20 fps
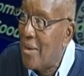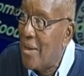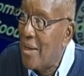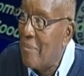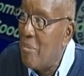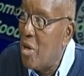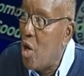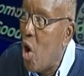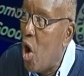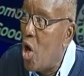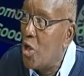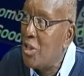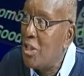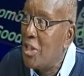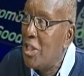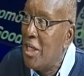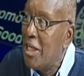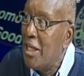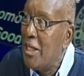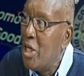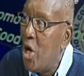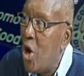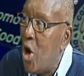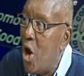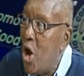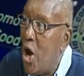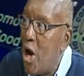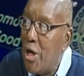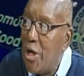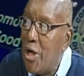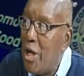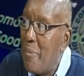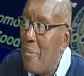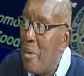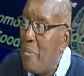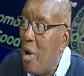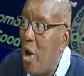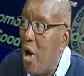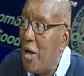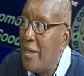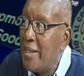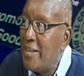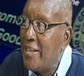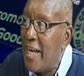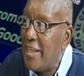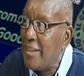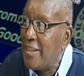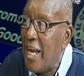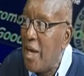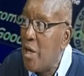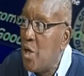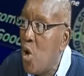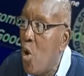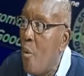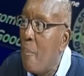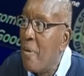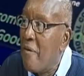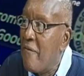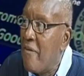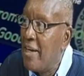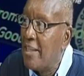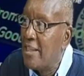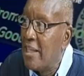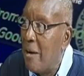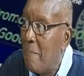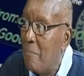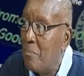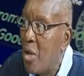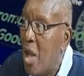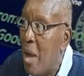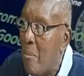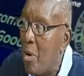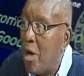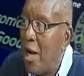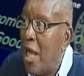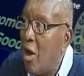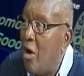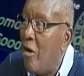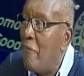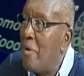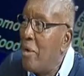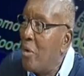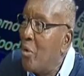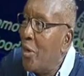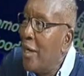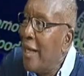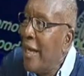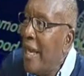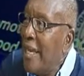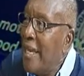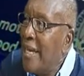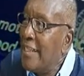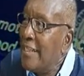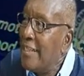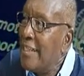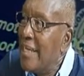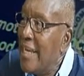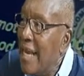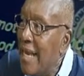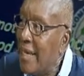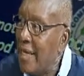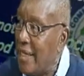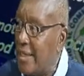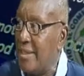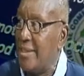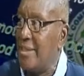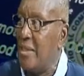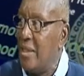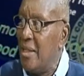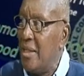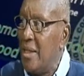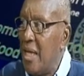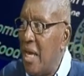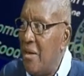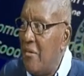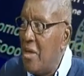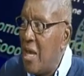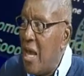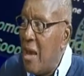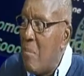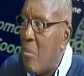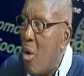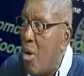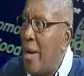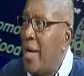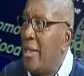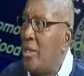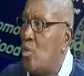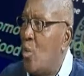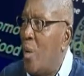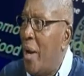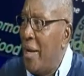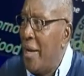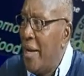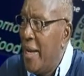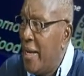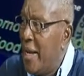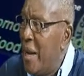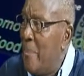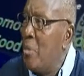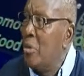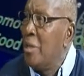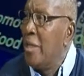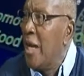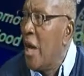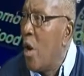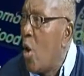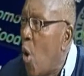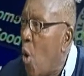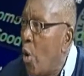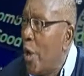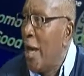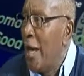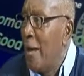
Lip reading: because because disaster you know prevent them, but let government go to get anything there, at least even a modest one let put in a corner.